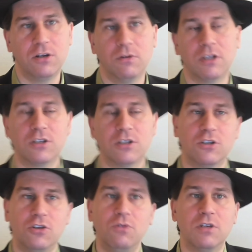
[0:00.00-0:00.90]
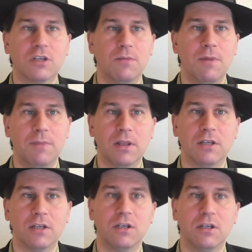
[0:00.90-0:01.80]
list to this commitment
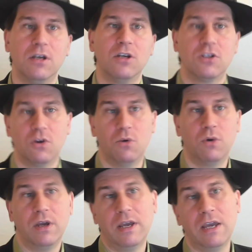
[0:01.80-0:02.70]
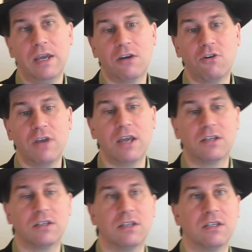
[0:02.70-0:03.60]
list. So it
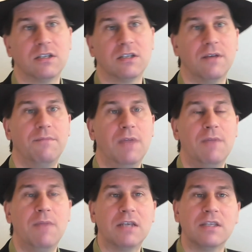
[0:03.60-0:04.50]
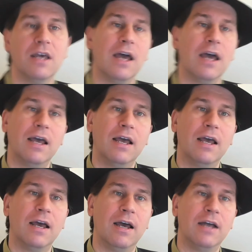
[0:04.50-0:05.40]
creates this, it makes
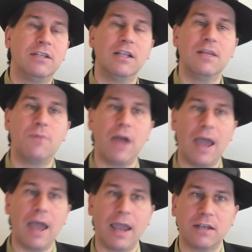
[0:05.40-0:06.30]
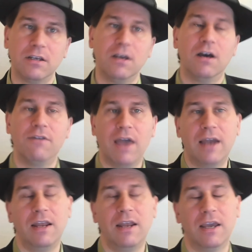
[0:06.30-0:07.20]
a deliberate act of
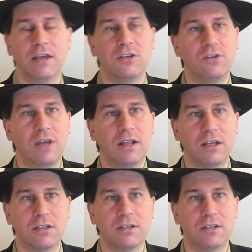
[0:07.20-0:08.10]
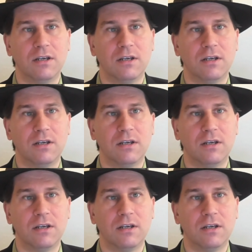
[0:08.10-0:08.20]
adding it to that list.